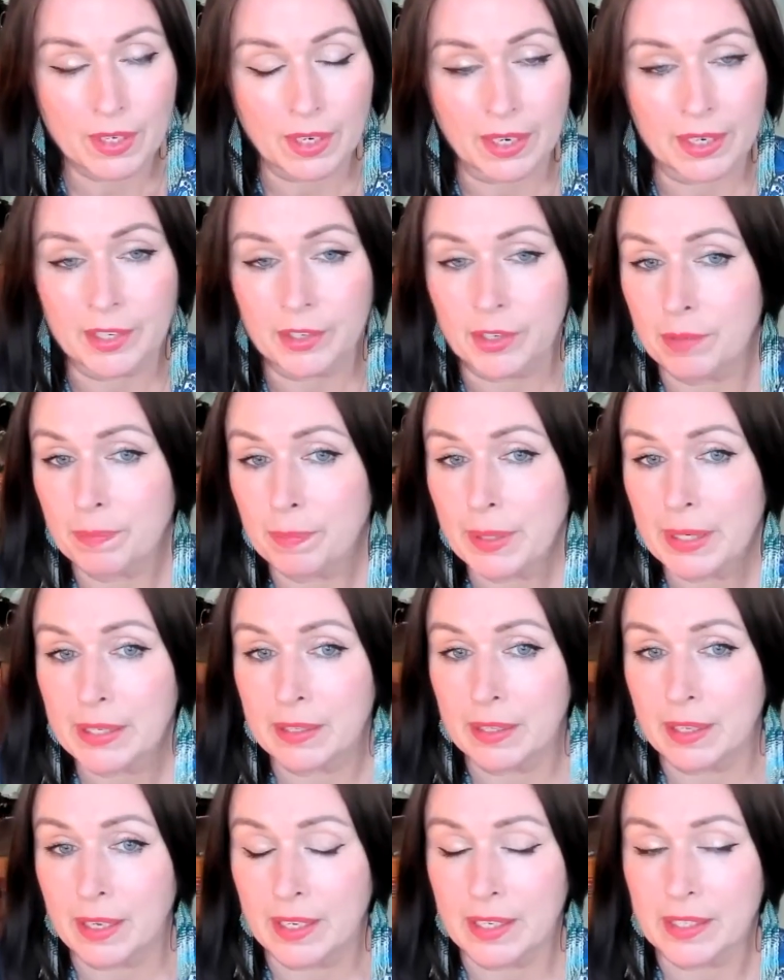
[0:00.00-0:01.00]
And it could be
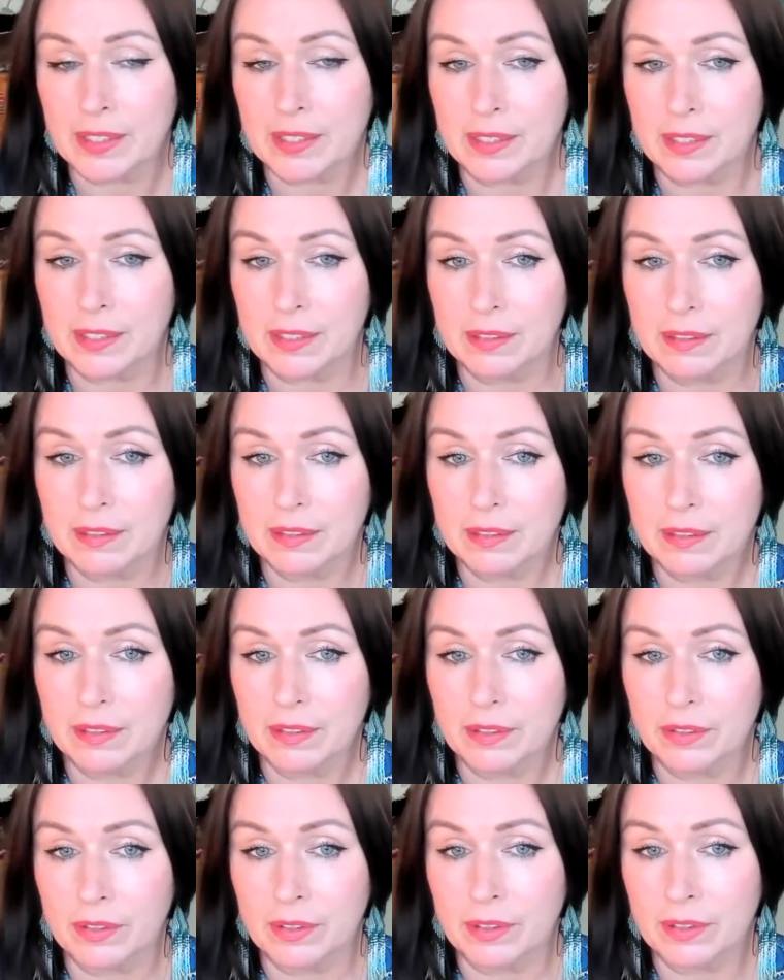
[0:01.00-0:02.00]
that
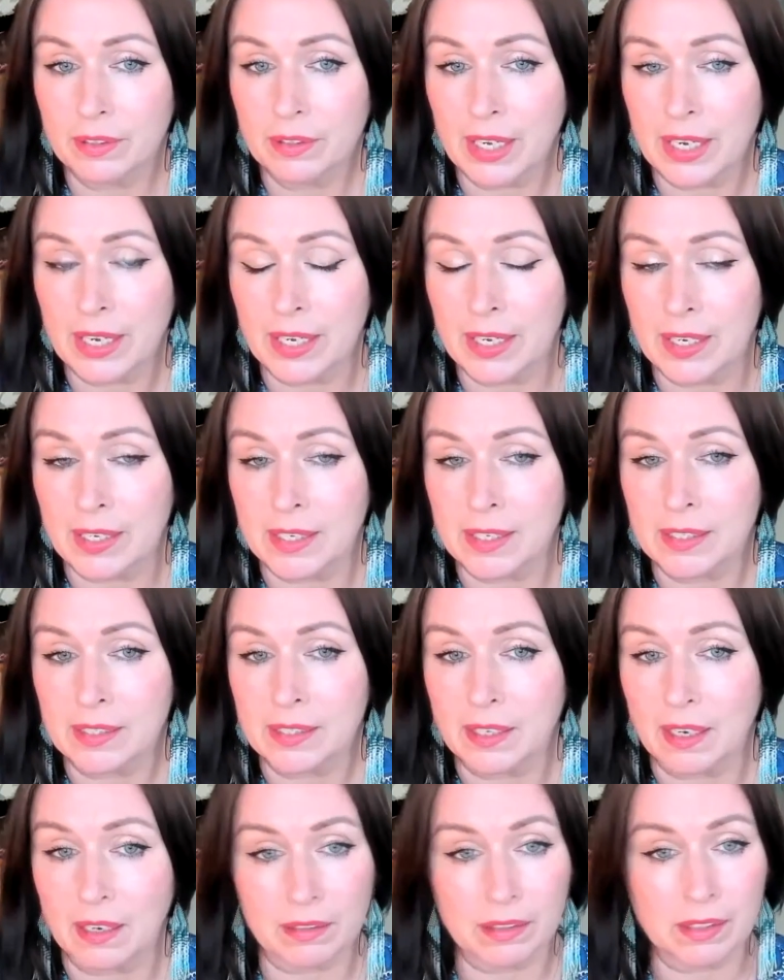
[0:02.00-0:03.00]

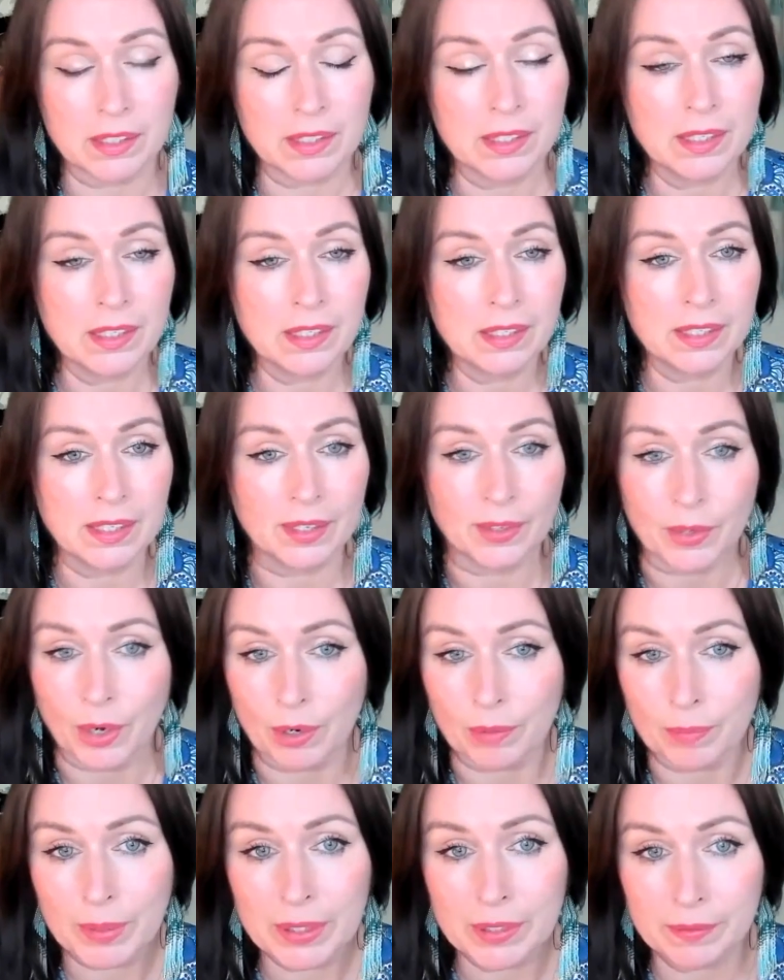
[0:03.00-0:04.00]
there's answers in
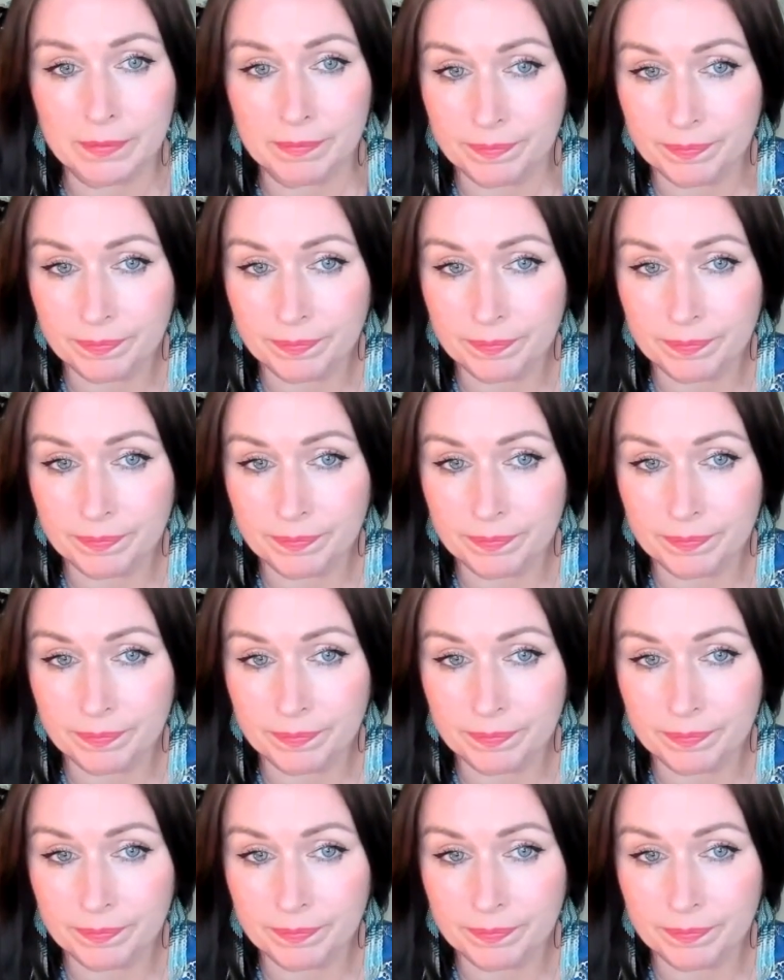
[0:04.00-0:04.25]
common,